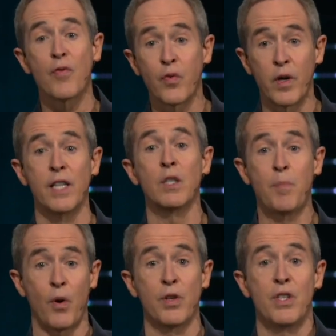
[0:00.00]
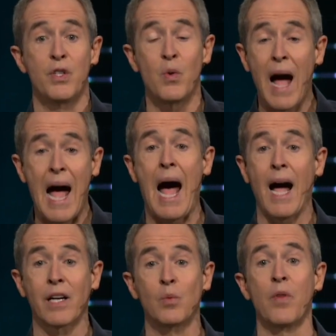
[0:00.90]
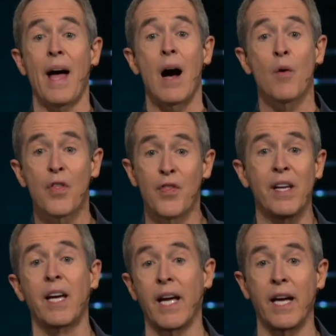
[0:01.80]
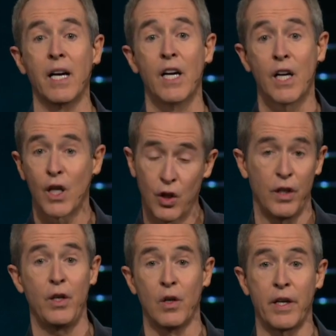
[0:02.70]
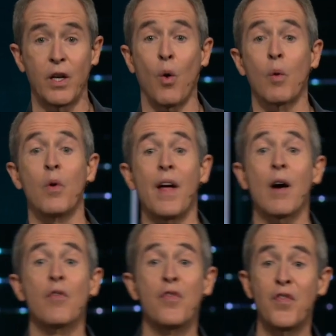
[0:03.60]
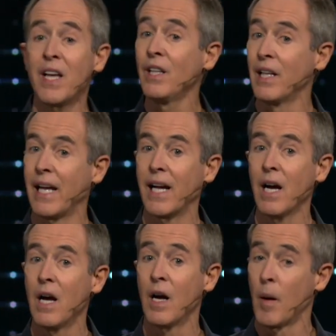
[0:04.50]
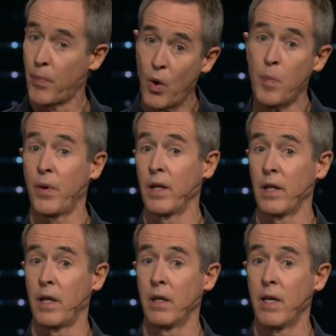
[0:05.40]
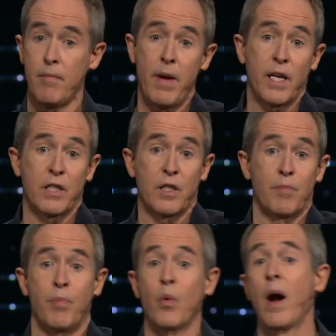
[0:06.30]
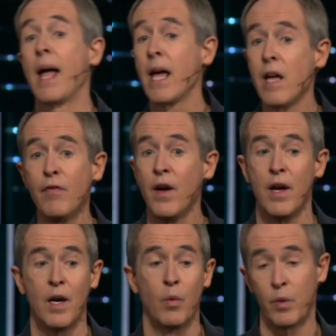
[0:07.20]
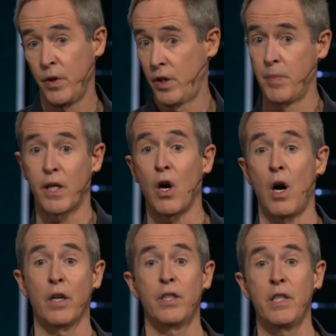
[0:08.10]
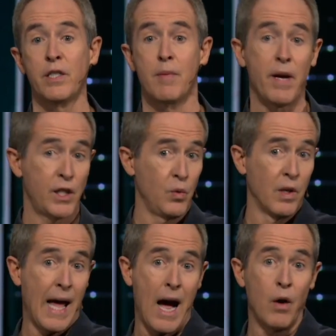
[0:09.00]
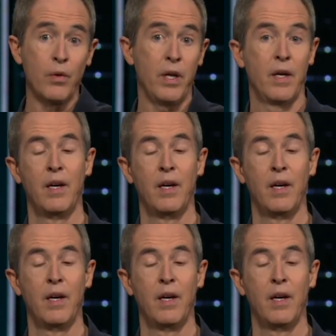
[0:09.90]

frees a person to act without thinking clearly or without feeling appropriately. It makes us brave when we should be cautious. It makes you loud